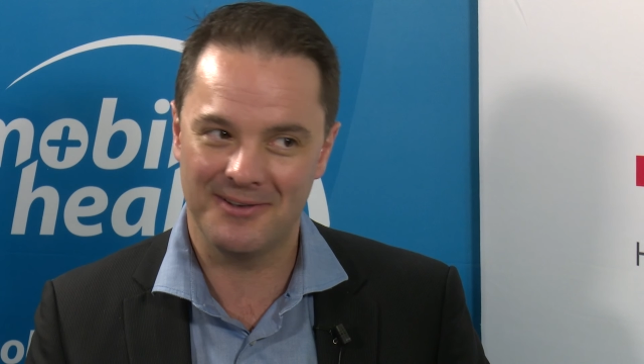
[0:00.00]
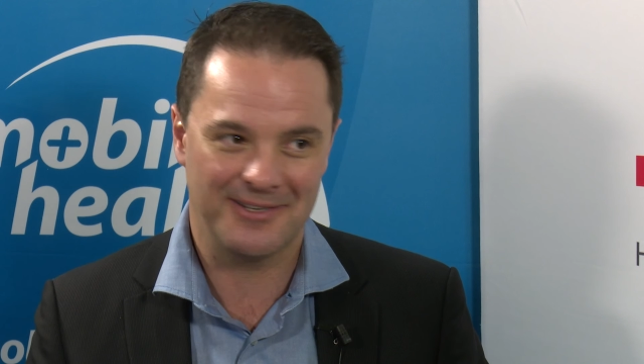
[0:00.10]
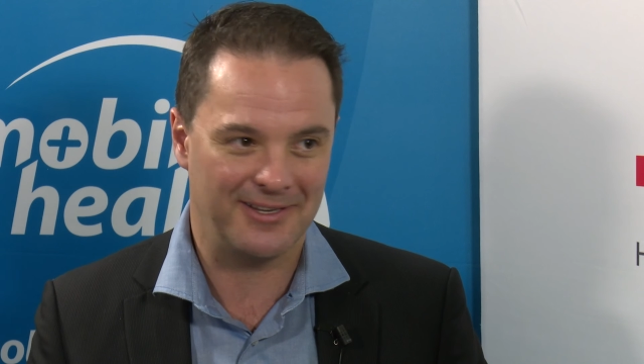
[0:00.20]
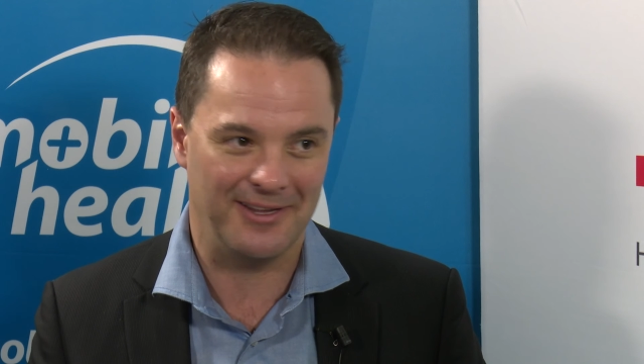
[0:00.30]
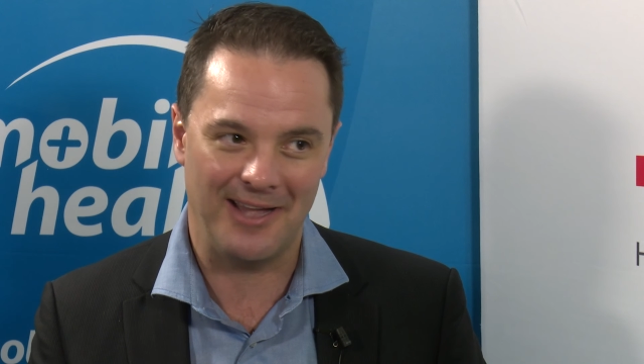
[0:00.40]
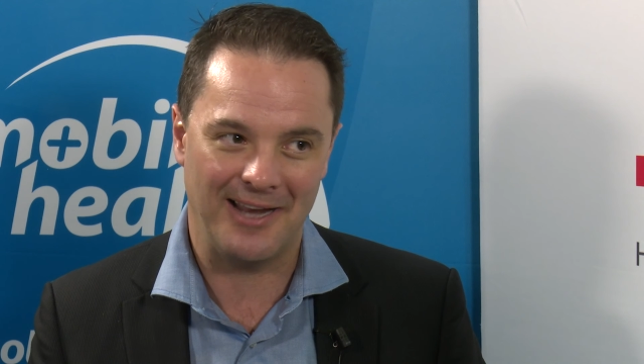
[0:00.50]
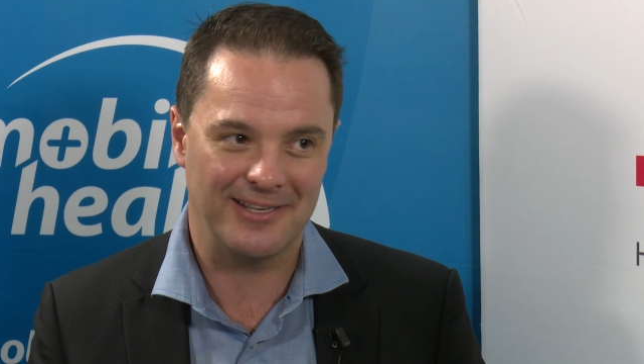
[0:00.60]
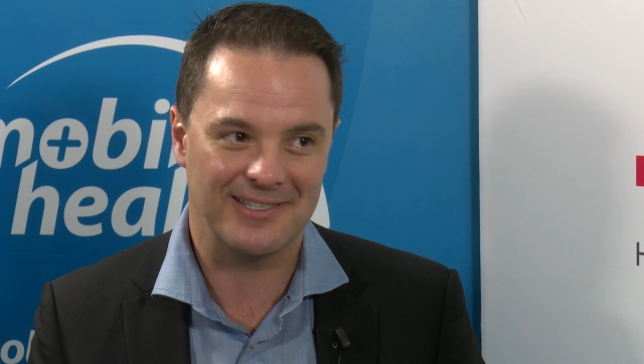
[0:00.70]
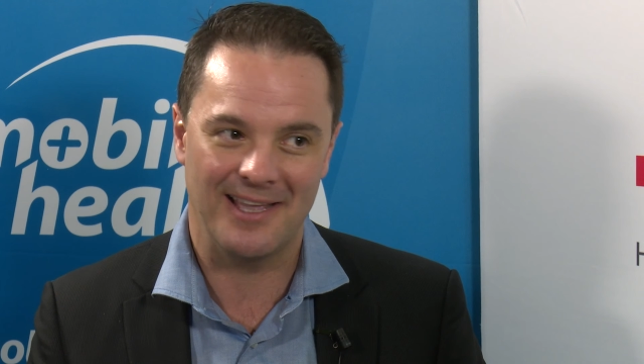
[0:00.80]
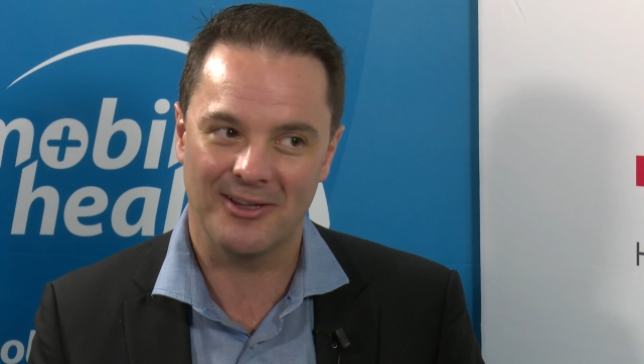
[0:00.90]
to
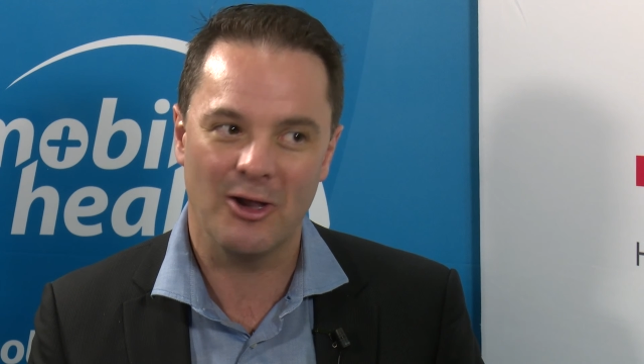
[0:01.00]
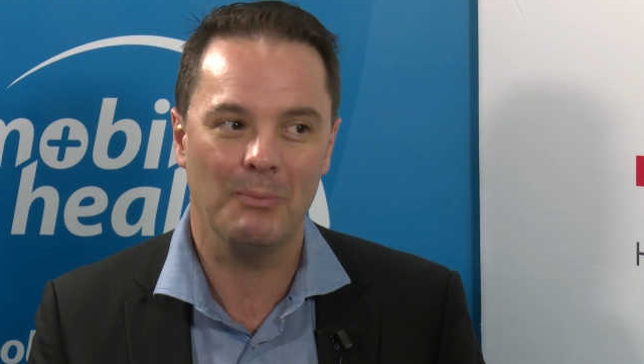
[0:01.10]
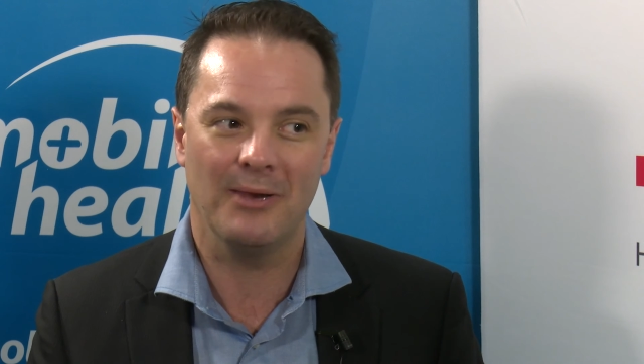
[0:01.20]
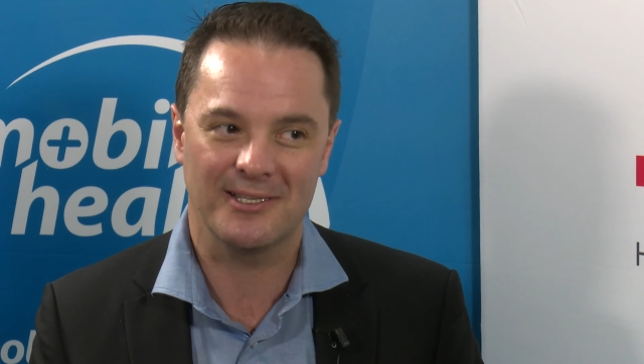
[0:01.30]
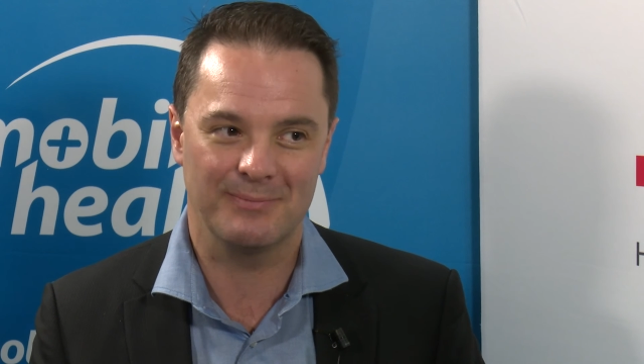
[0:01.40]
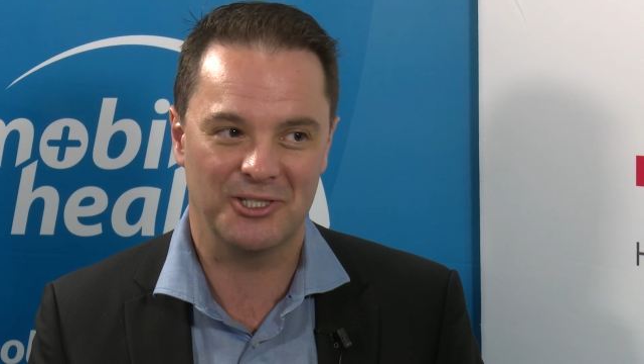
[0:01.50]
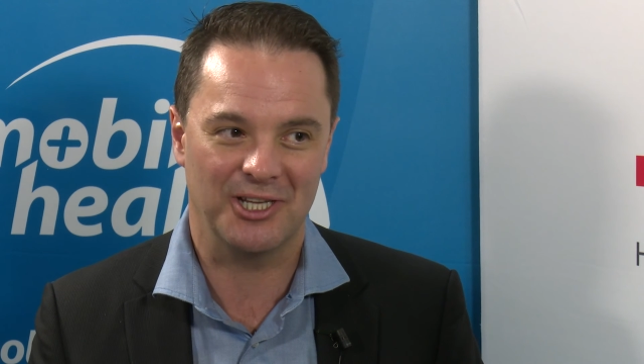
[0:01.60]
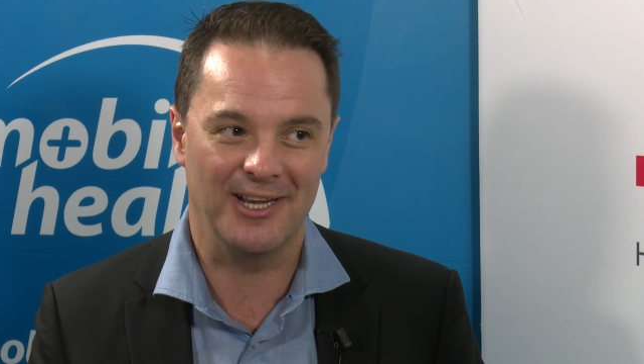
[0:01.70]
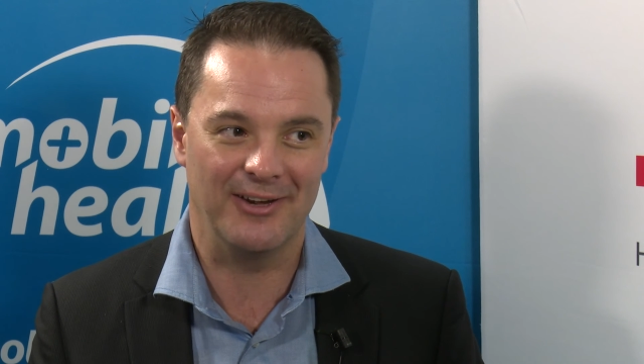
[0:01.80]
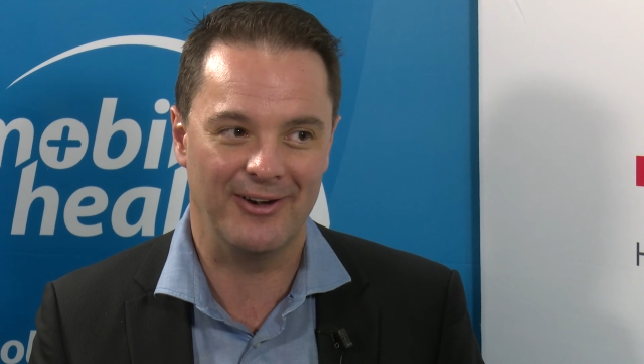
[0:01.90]
understand the complex
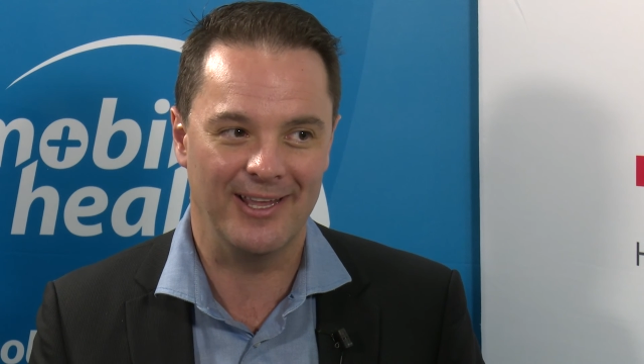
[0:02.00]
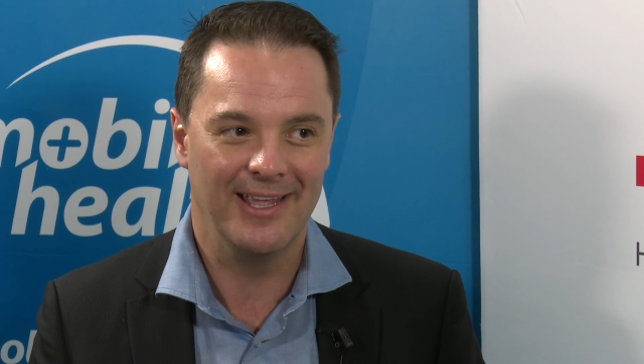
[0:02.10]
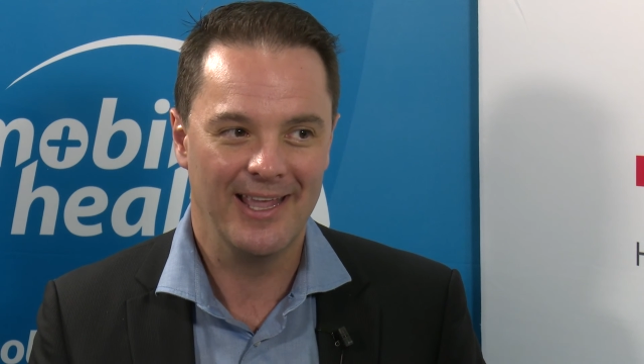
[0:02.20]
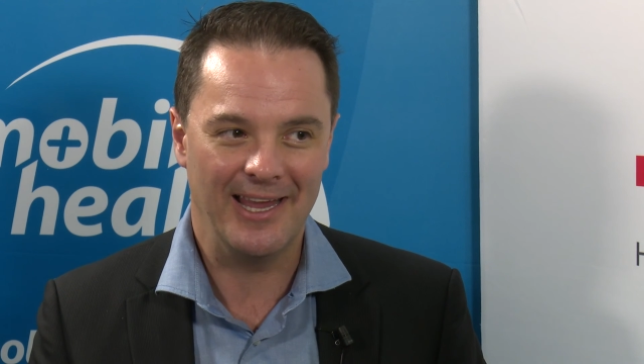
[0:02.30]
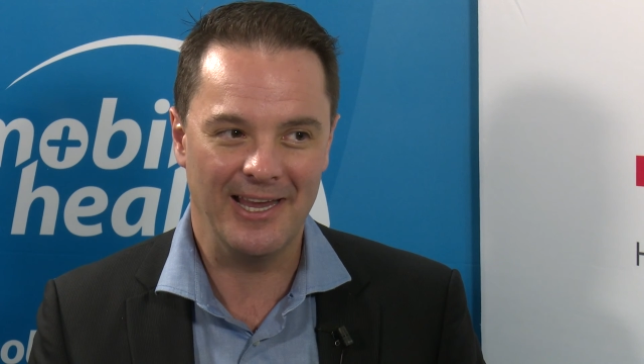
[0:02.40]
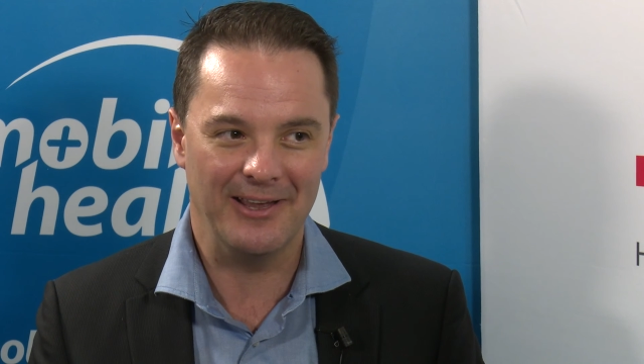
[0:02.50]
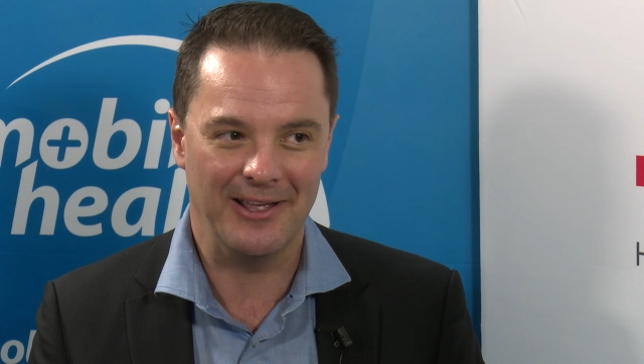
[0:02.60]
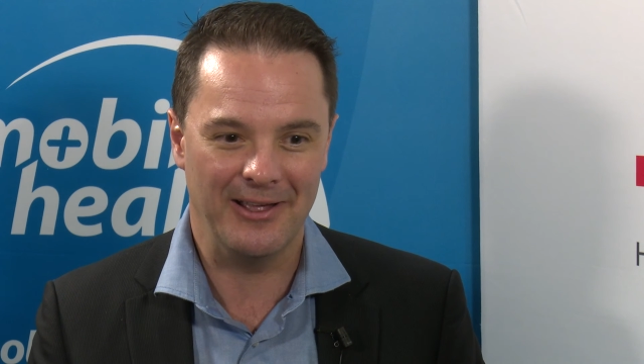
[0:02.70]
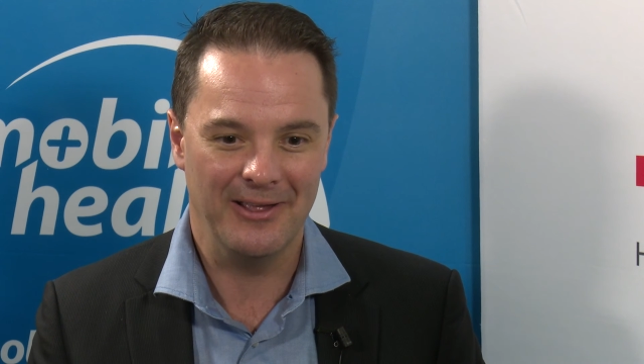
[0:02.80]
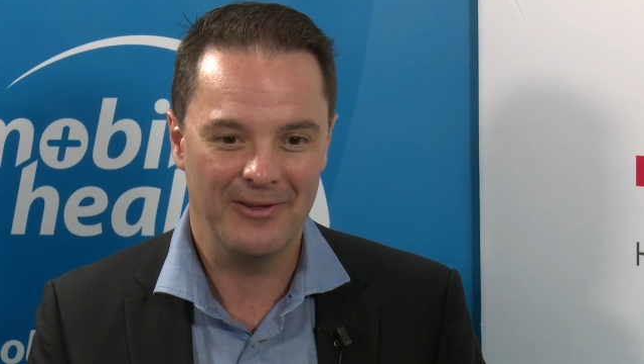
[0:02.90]
machinery in a